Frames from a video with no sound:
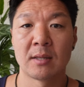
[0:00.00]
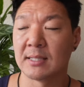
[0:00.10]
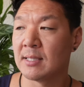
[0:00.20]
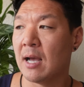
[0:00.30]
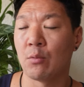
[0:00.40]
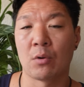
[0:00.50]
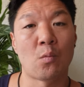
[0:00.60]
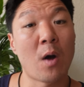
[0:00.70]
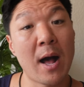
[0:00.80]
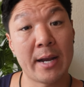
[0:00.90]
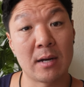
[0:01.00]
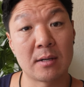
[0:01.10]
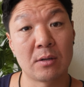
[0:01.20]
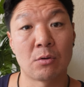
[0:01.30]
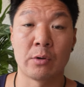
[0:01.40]
That's how we're
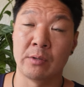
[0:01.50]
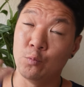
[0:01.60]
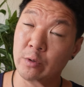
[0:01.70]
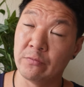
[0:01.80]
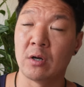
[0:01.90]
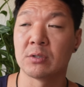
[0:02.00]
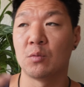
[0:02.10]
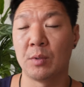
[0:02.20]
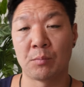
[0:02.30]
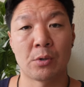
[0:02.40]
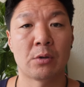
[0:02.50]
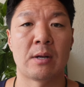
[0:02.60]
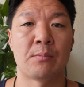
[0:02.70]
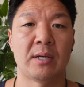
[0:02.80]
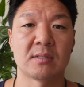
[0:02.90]
wired, or we've also been
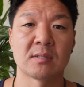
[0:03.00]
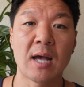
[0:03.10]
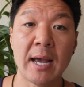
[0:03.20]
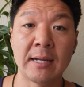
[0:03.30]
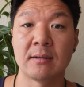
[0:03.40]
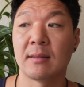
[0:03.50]
programmed by society